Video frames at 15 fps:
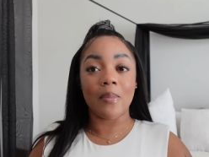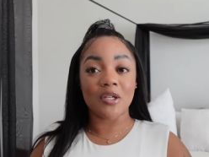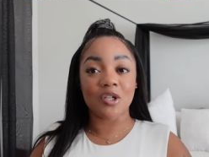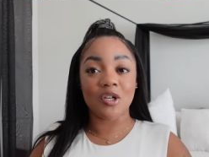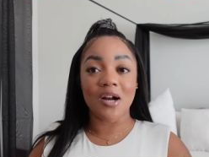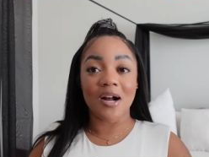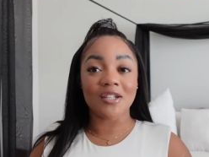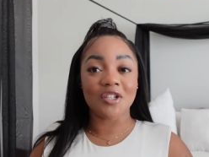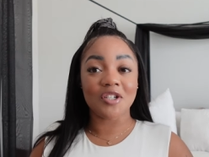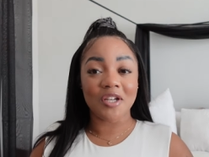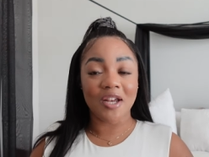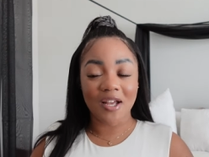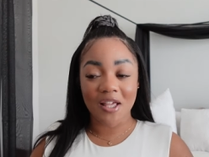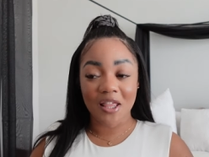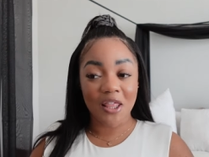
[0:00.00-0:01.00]
Make sure you guys
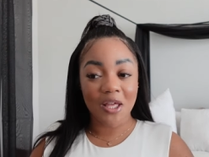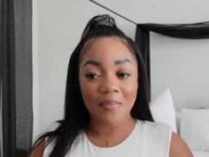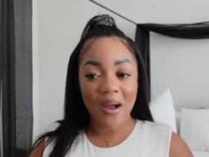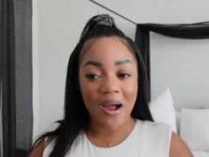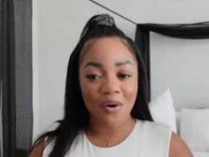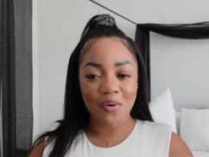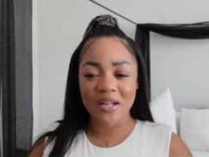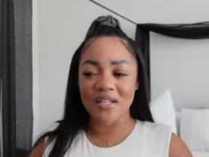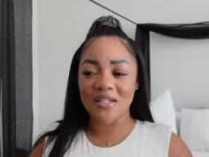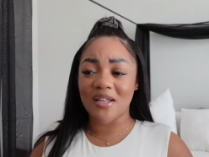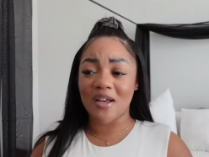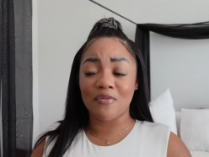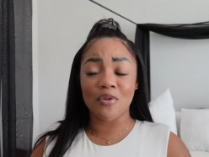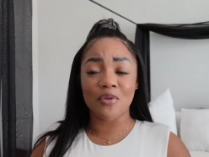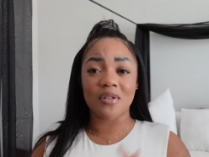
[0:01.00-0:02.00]
check them out and
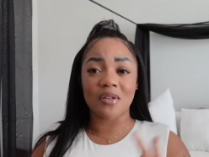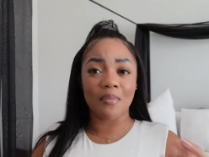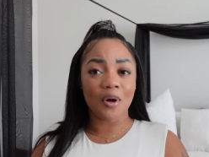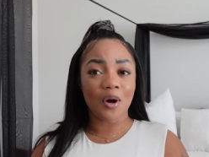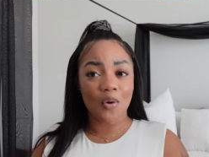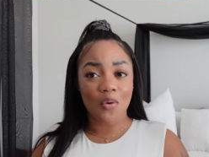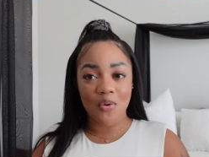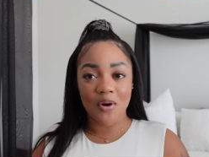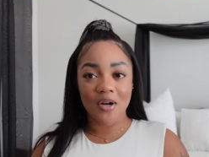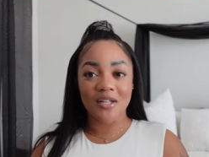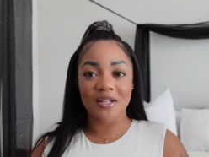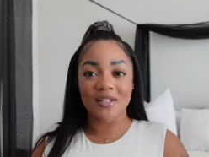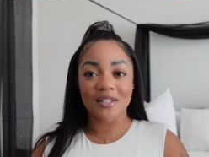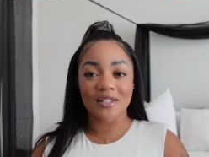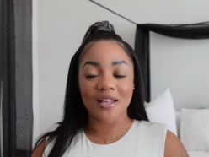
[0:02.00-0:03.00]
save you some
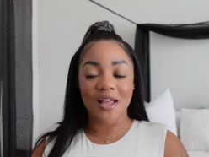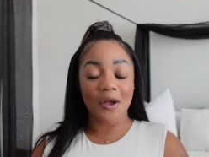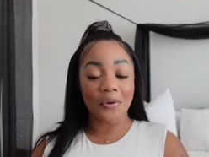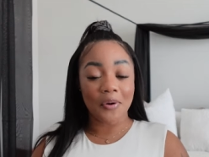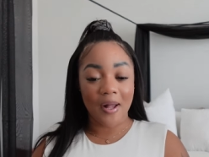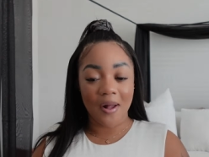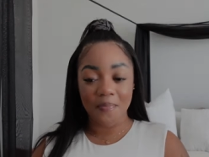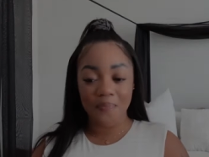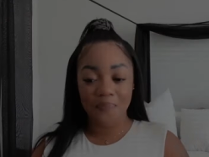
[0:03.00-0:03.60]
coins, okay?